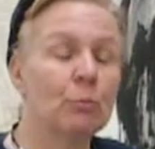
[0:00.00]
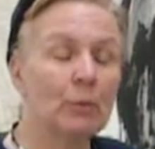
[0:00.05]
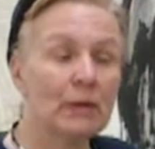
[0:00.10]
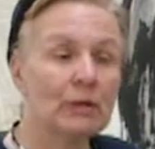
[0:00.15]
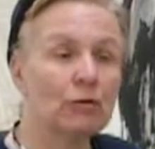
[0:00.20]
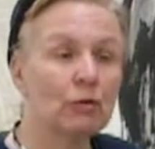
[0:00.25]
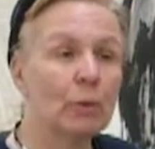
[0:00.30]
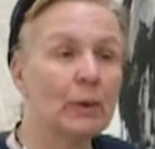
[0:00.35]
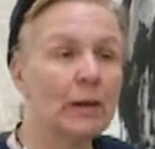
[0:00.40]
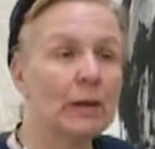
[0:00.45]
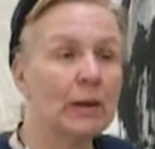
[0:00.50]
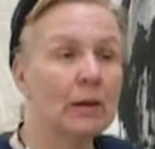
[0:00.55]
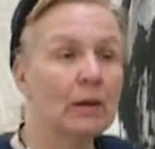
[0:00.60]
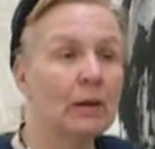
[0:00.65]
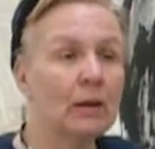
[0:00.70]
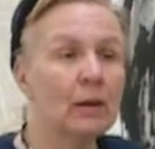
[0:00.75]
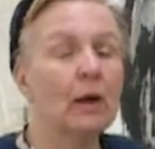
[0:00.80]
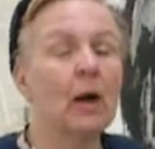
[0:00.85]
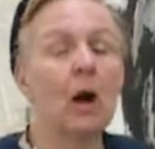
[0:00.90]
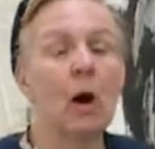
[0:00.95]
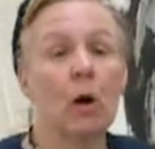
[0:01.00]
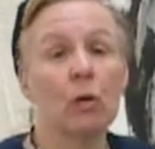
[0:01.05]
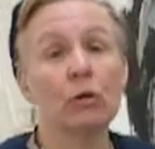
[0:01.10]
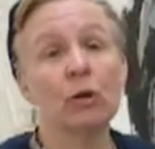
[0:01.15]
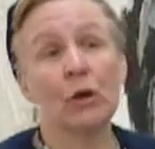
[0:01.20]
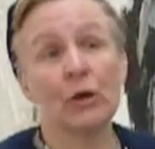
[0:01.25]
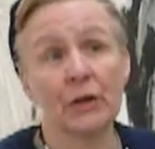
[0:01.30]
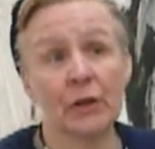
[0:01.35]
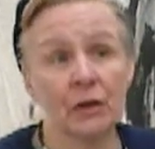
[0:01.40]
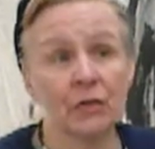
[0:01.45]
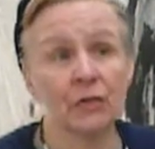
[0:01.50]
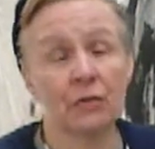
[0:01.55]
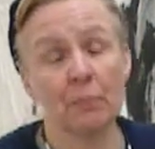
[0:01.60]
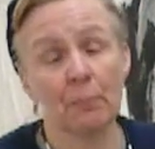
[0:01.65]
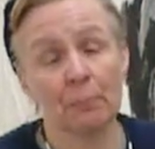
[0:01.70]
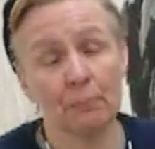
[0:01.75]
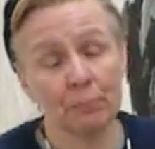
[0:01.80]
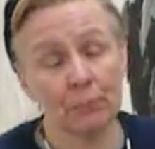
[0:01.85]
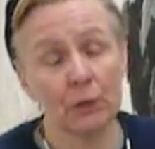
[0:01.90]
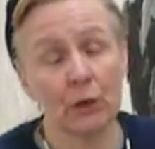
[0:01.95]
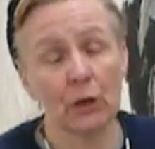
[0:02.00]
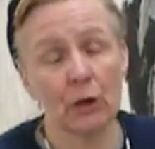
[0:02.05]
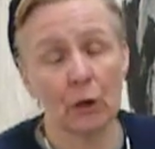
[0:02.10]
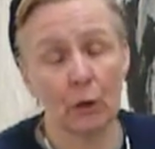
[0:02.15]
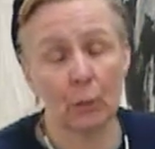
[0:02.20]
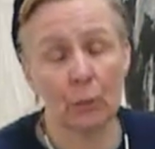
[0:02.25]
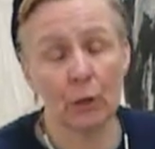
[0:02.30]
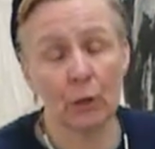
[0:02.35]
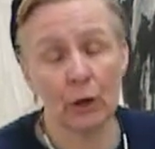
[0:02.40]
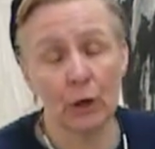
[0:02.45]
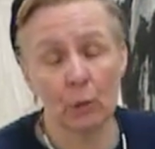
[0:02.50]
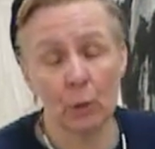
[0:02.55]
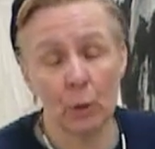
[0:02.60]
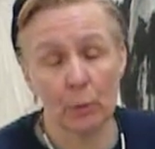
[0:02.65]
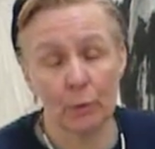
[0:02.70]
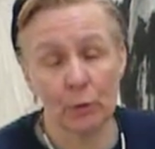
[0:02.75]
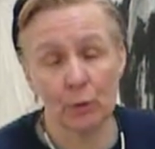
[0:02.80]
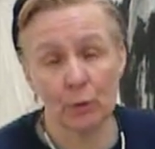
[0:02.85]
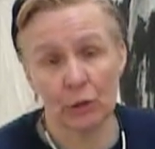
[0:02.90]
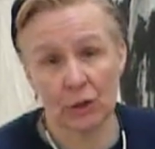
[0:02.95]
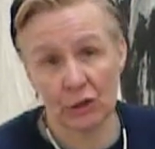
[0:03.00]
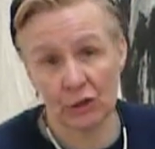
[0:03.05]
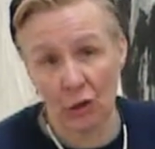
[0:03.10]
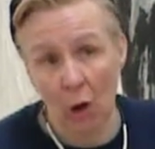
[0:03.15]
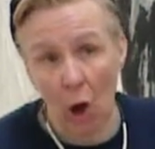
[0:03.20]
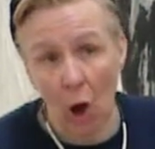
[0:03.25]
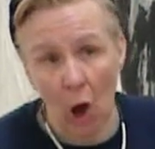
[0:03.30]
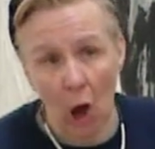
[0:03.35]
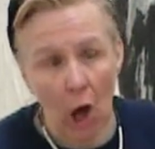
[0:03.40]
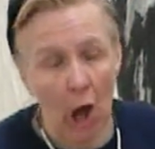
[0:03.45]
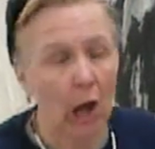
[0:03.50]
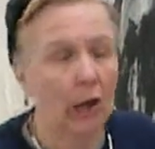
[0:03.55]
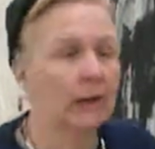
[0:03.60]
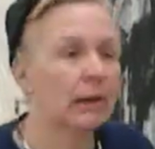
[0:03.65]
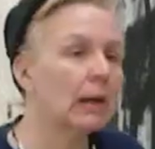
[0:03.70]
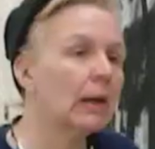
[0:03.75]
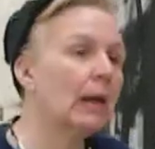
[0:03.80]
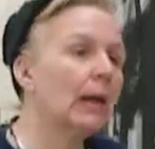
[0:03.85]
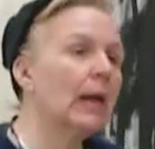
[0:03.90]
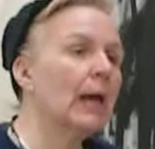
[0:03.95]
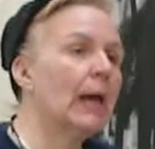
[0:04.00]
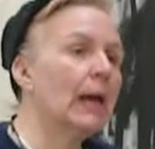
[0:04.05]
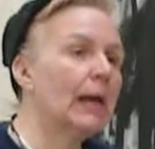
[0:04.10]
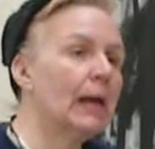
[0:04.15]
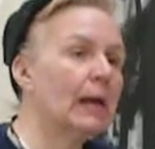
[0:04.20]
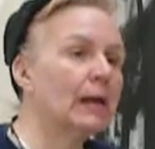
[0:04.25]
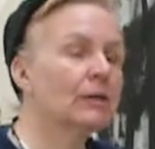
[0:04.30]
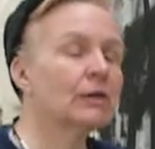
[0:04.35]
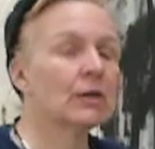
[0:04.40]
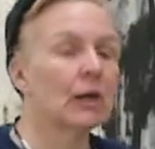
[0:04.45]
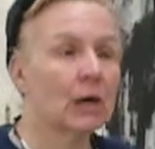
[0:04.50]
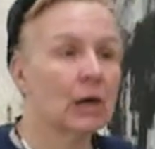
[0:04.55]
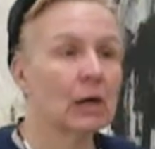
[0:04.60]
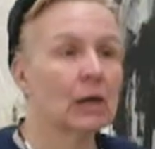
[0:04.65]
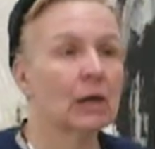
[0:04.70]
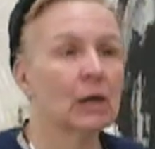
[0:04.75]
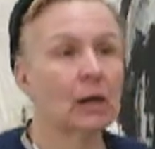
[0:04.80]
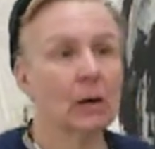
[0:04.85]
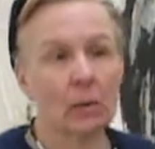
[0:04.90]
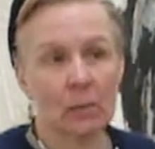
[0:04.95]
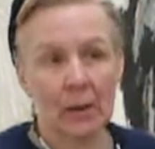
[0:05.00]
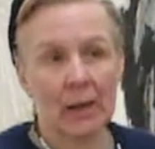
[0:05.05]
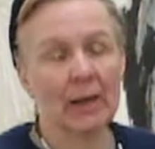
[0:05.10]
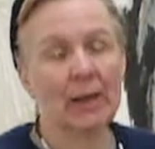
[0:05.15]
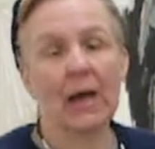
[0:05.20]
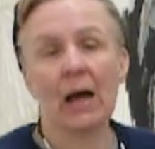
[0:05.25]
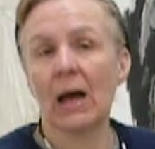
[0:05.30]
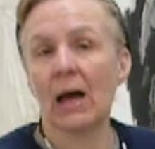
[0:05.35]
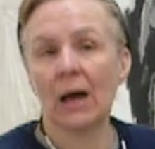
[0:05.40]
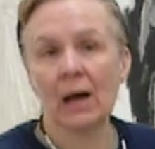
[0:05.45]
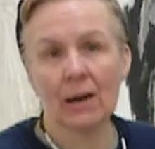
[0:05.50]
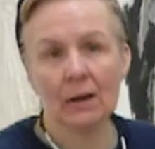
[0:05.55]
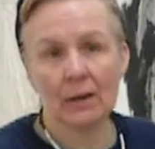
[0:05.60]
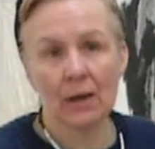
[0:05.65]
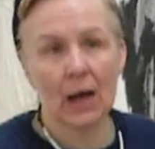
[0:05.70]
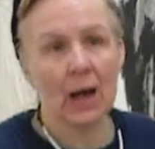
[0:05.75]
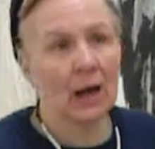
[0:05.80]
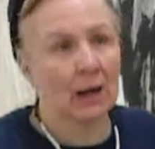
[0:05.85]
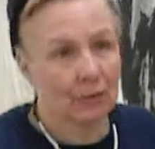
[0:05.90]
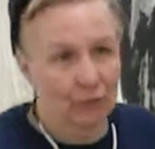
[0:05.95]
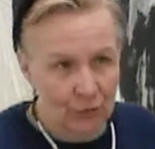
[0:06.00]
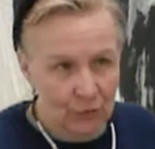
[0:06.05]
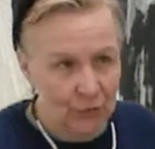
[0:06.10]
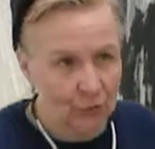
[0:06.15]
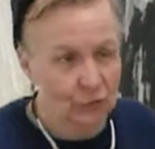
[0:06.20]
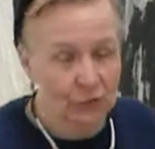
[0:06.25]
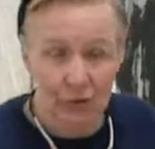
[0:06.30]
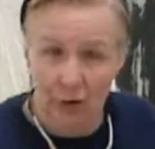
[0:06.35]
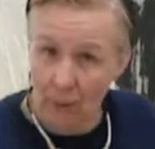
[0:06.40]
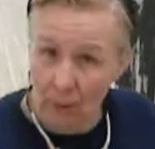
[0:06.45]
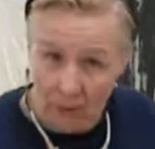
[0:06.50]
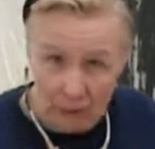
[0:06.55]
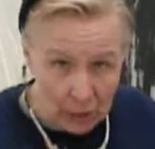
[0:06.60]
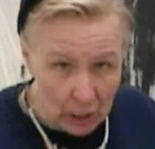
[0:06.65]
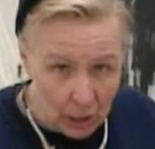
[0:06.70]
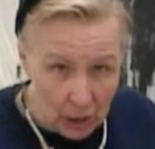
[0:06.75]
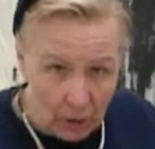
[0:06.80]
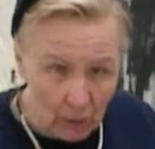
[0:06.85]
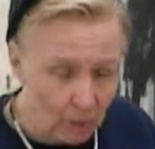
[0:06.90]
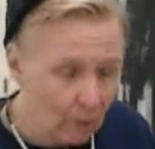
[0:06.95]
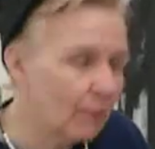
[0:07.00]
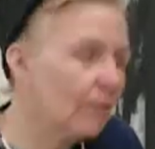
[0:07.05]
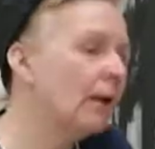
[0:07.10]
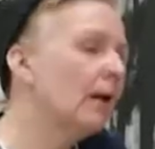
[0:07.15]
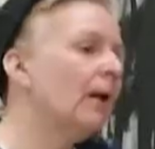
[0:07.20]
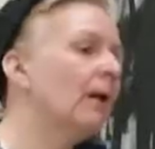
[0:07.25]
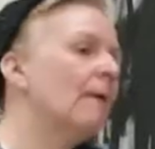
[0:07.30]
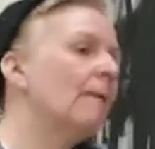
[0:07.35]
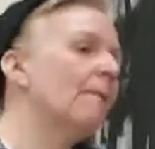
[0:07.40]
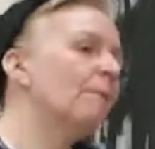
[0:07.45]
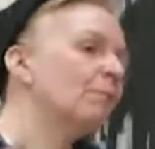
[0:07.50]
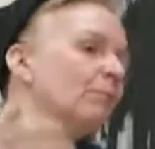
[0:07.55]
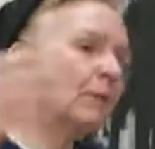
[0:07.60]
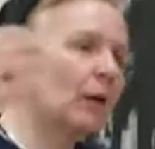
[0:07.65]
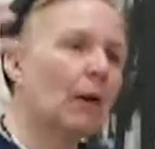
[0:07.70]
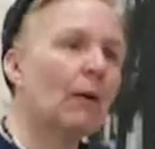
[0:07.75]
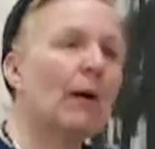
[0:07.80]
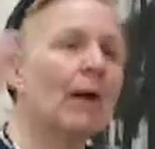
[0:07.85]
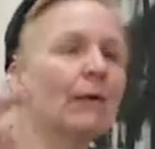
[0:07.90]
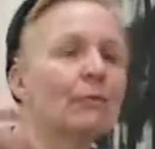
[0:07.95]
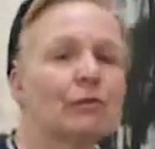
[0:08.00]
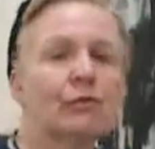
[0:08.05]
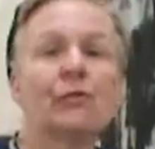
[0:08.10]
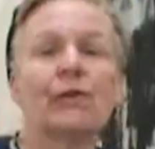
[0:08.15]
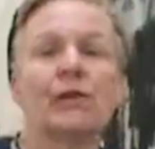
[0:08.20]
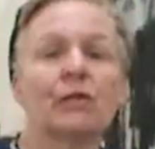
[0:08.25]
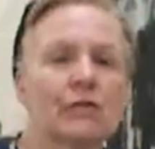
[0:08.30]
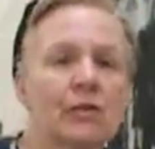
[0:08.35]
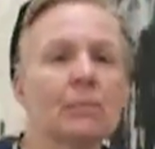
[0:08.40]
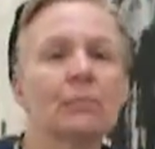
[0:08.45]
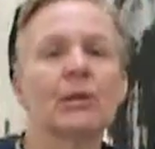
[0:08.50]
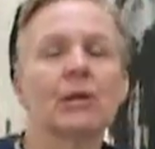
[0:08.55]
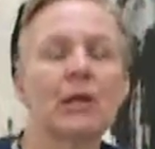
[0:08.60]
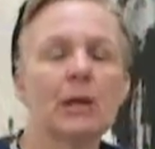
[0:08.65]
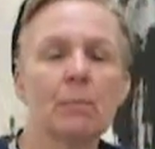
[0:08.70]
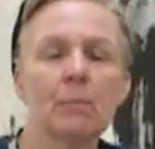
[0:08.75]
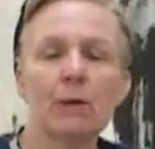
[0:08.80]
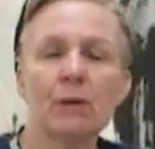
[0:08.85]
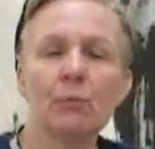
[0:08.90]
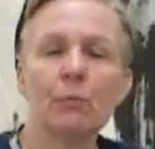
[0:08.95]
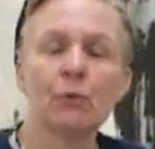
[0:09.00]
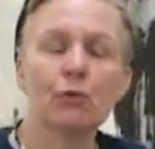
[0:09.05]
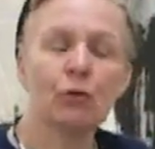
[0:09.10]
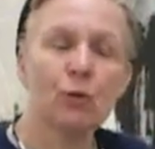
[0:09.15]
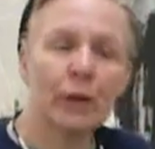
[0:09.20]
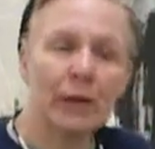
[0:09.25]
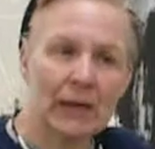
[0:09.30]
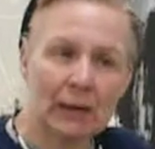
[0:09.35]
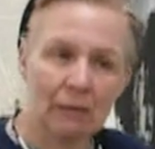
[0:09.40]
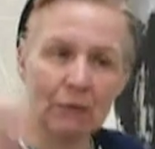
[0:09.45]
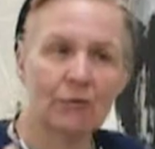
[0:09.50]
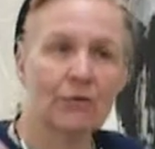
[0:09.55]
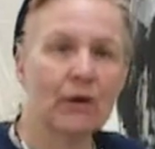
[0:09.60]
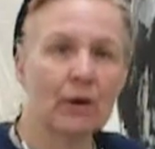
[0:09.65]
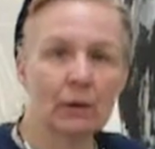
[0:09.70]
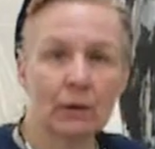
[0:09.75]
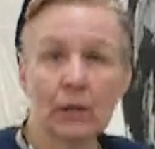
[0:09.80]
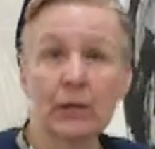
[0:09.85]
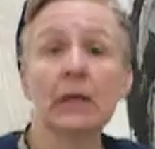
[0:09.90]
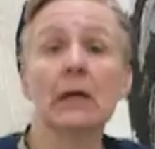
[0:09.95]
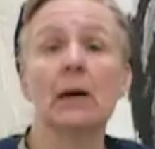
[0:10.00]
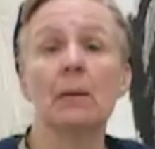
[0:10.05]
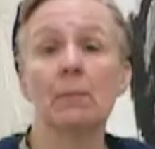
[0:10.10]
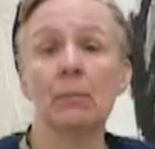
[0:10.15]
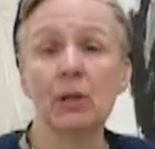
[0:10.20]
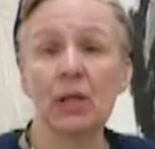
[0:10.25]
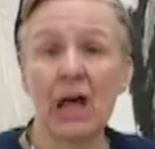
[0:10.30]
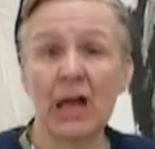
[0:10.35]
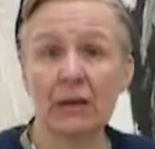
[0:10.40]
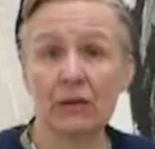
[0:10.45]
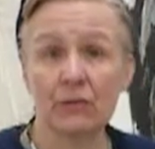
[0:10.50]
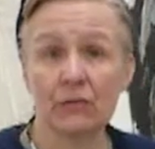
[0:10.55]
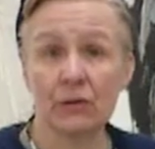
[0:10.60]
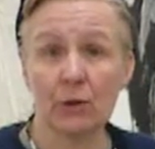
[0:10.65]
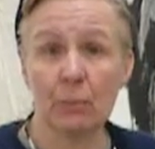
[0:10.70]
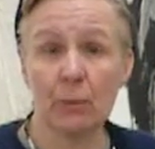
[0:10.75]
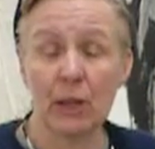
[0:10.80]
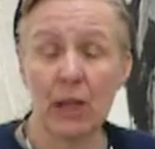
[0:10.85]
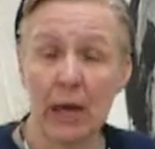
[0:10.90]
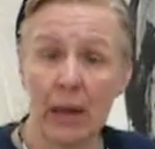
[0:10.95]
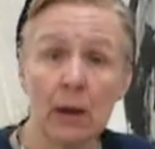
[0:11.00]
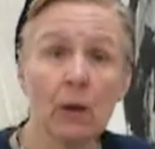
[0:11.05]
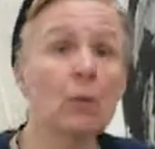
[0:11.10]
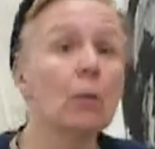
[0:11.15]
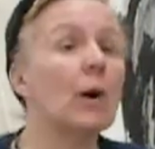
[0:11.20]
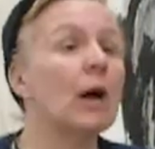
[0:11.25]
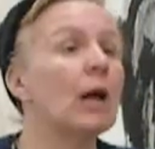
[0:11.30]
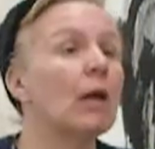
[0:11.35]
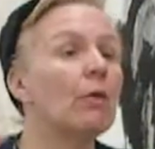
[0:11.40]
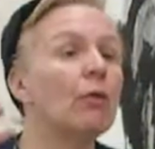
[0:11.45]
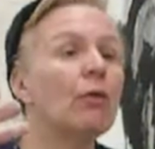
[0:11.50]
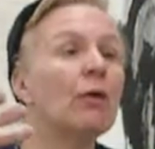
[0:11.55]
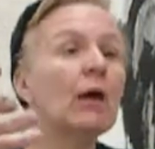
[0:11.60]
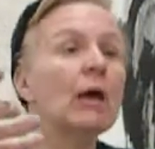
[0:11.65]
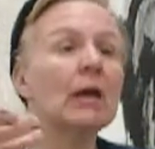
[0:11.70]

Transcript: between oh look, it's a, you know, a pretty woman with a dog, and oh my God, I feel so alone. You know, I have to find something in between and fairly complex to play with.